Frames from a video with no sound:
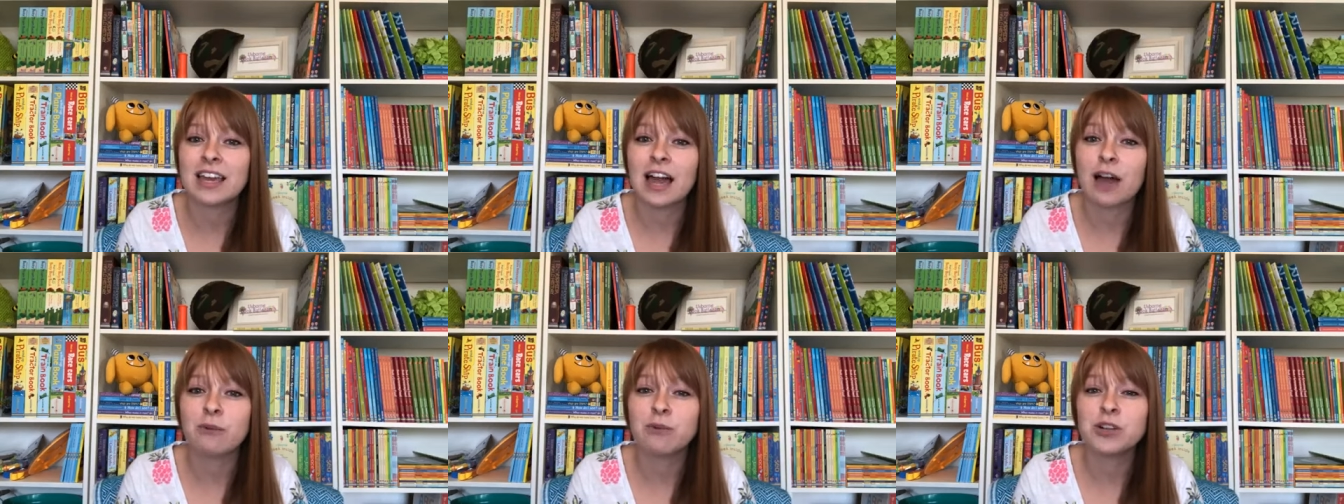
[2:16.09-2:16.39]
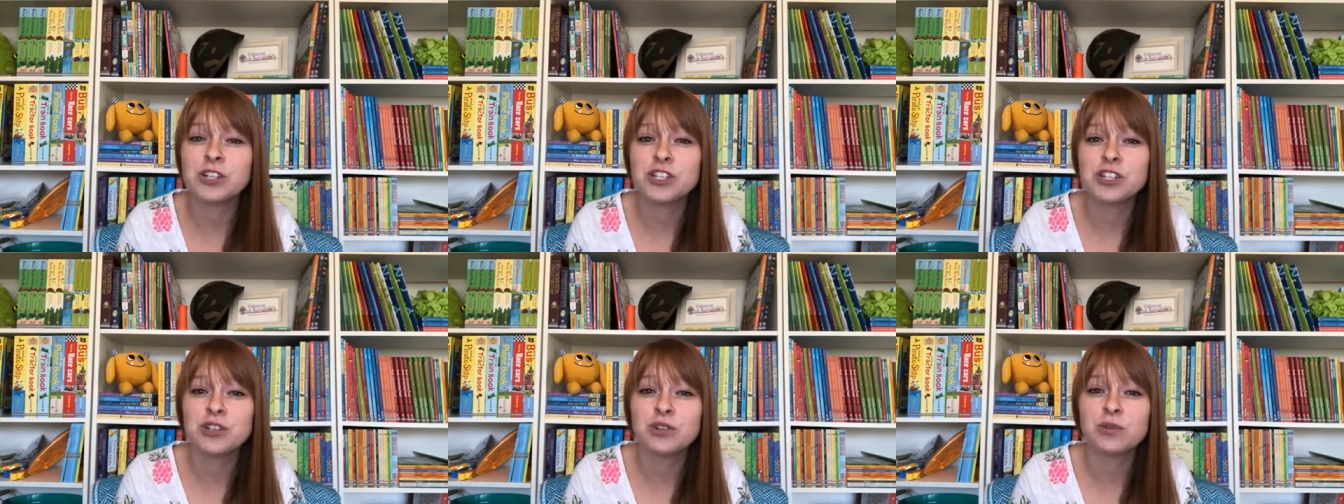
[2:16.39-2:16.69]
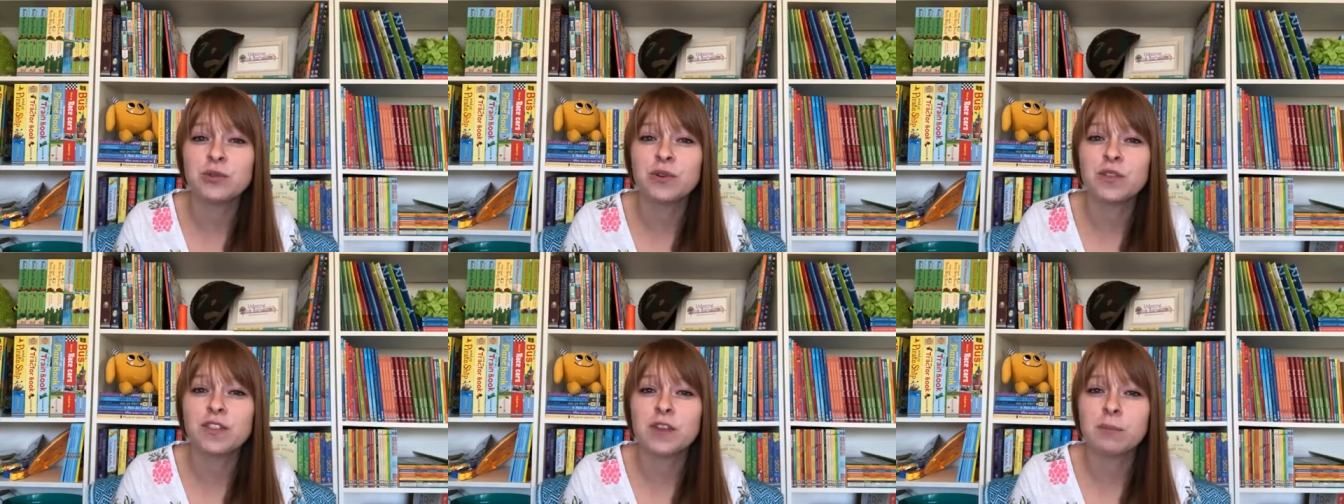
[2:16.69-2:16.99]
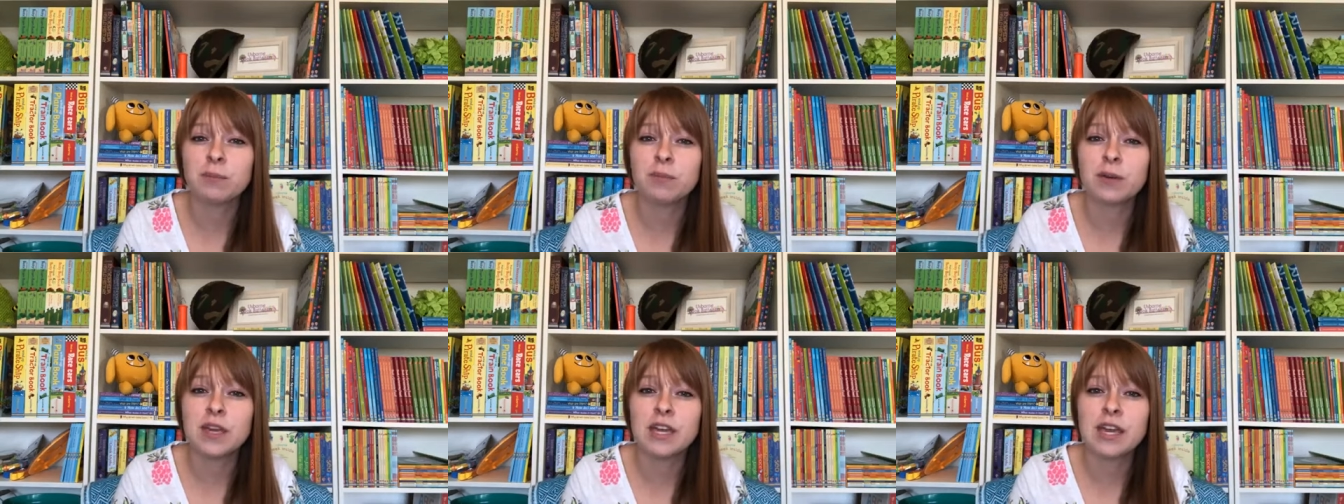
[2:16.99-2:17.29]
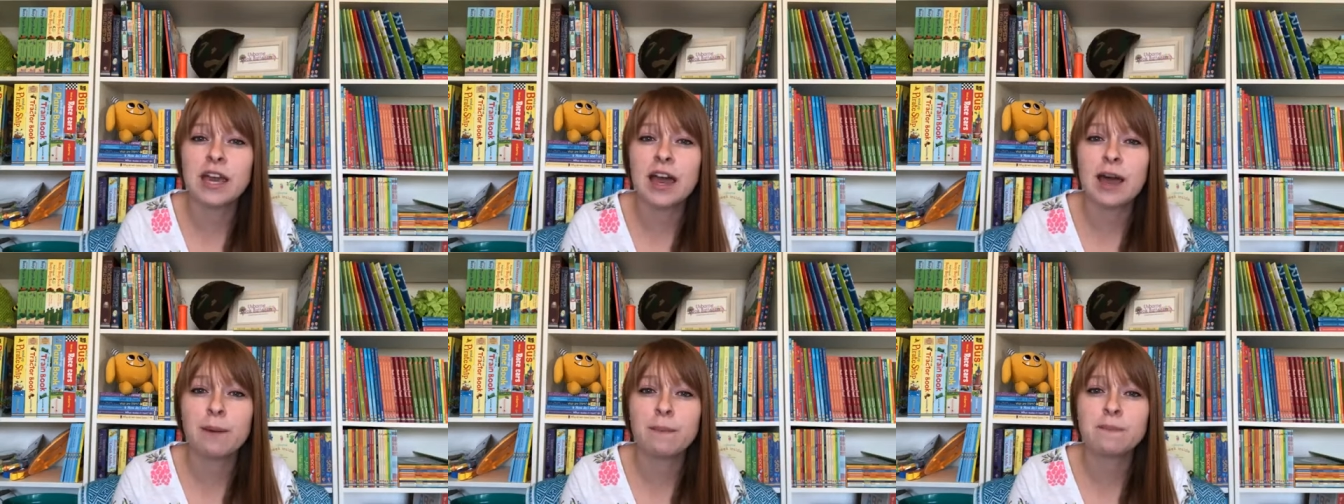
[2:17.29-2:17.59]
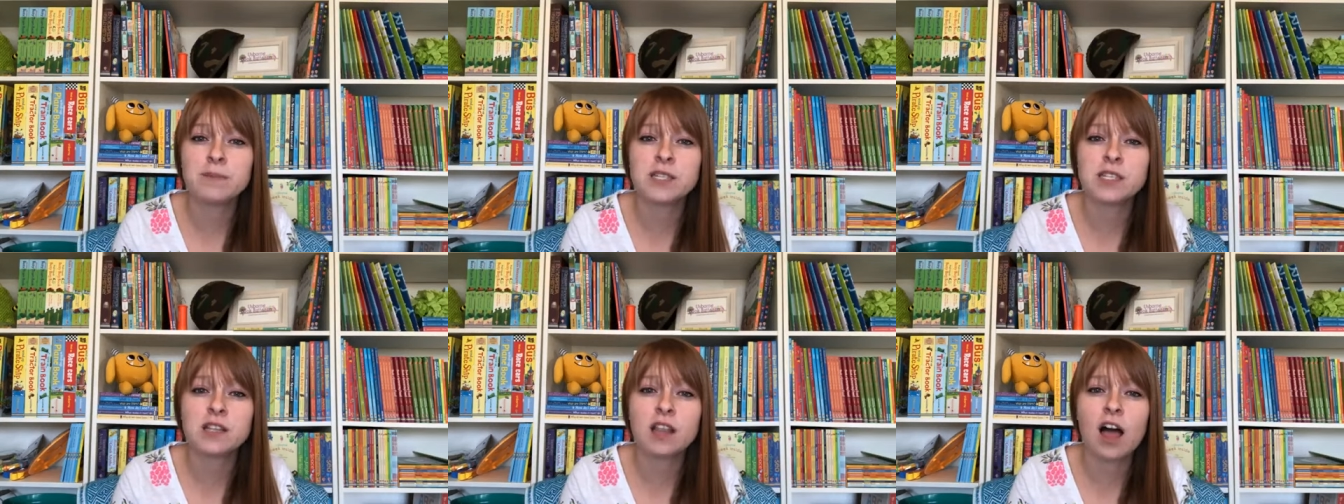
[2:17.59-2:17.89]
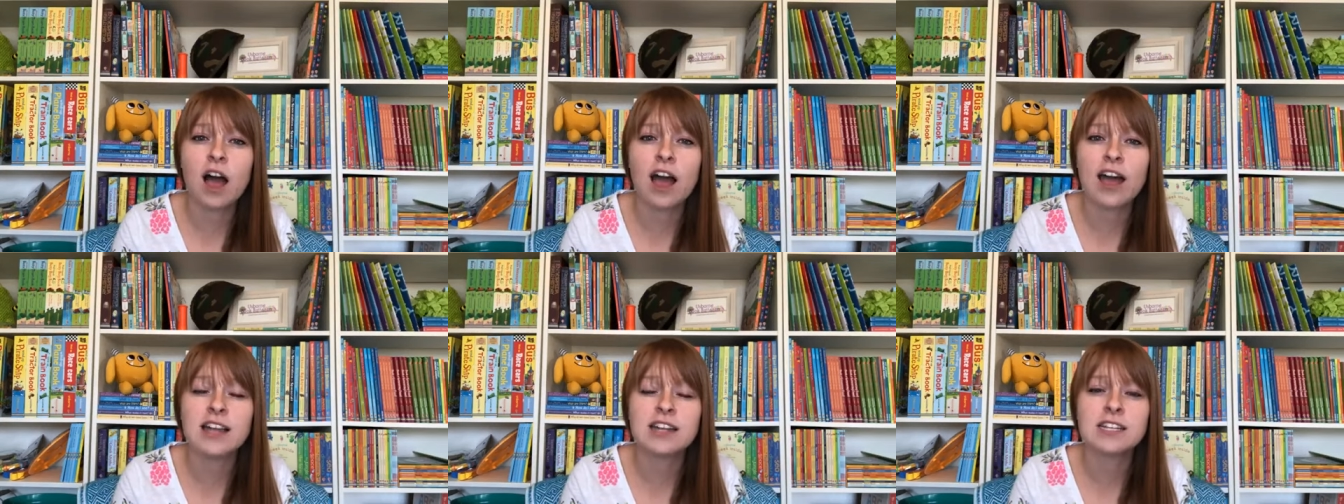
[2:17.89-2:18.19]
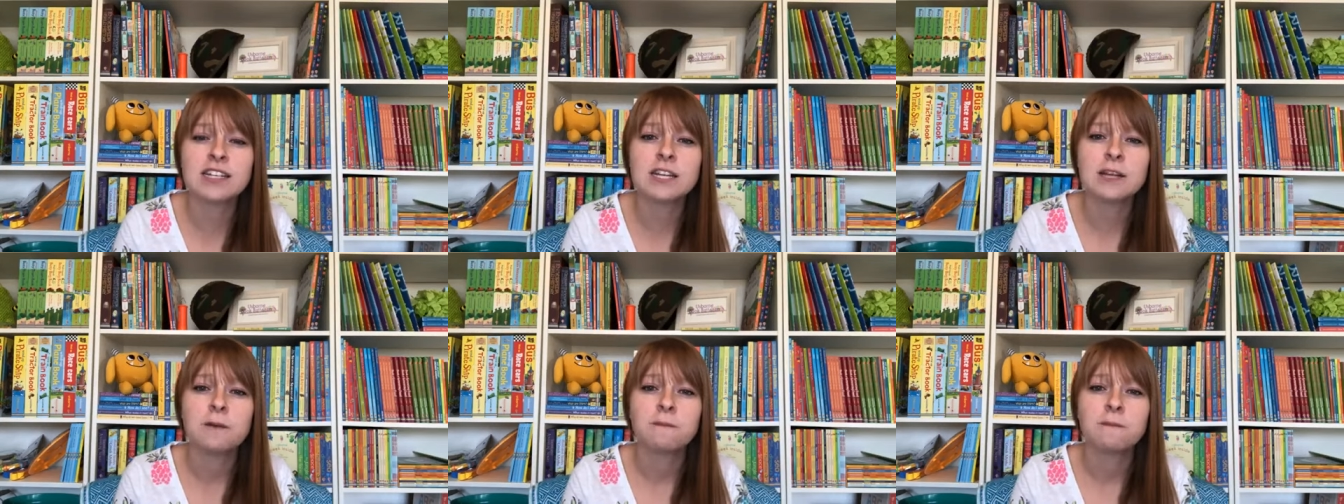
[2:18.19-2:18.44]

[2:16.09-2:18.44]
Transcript: I would do the PM slot